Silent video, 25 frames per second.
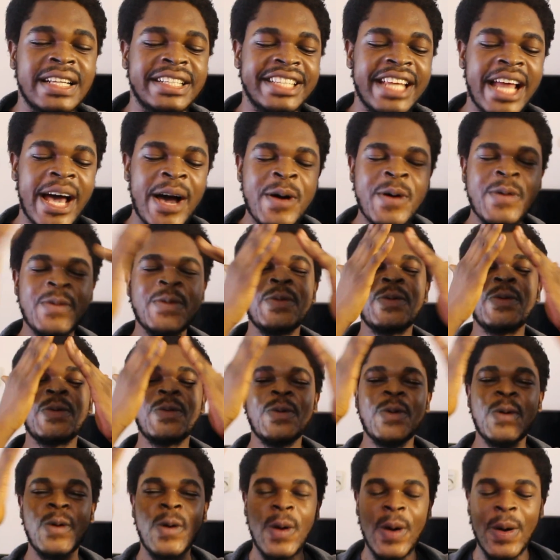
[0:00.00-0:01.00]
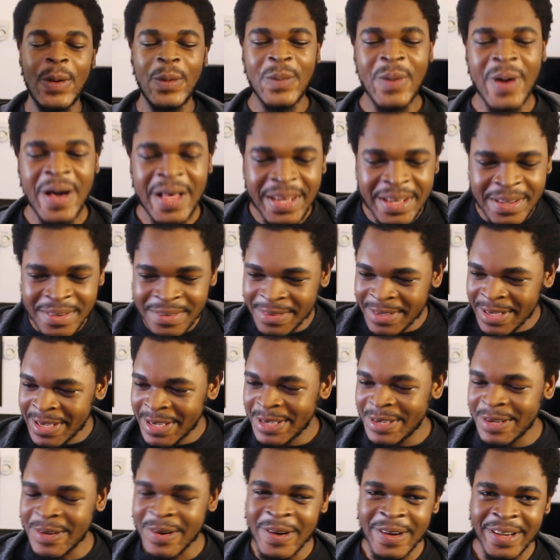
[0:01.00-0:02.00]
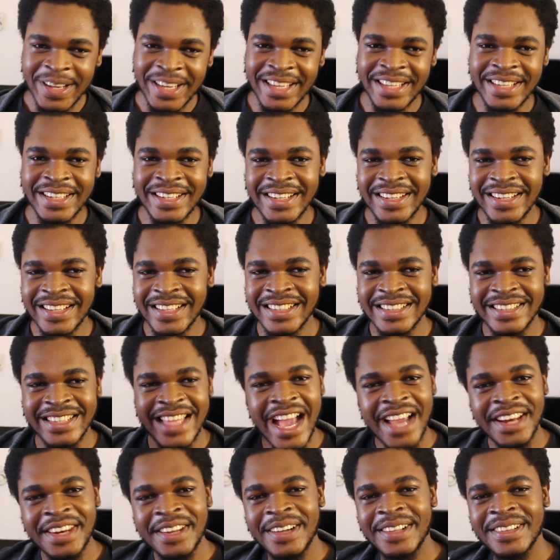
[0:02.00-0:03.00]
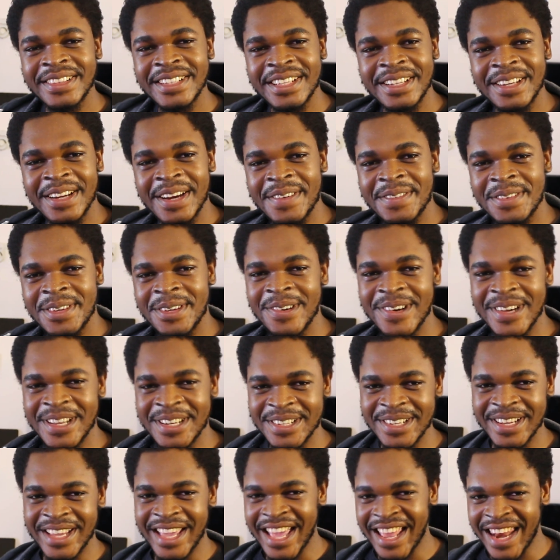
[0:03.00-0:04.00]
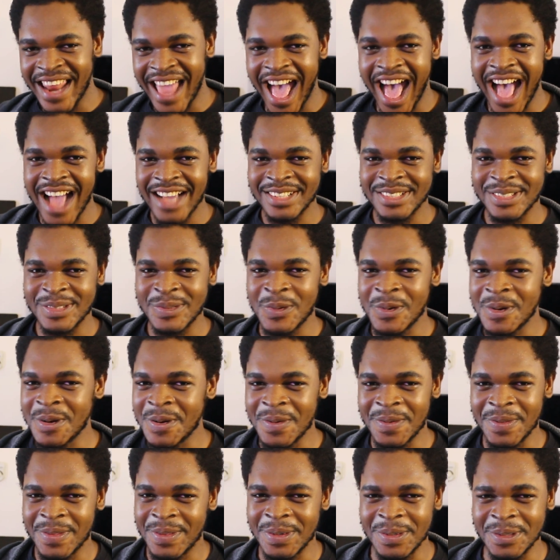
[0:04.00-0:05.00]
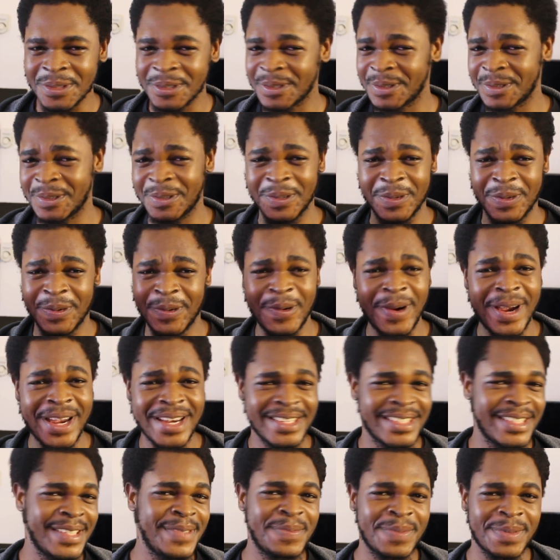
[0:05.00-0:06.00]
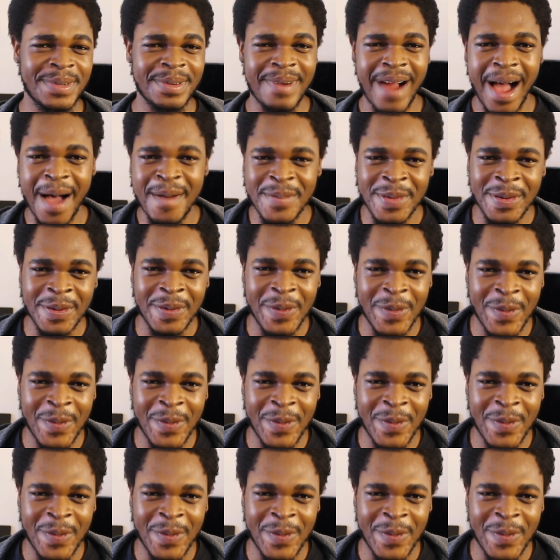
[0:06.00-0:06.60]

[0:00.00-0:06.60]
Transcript: Now, what if you're in a technical interview and you get asked one of those crazy programming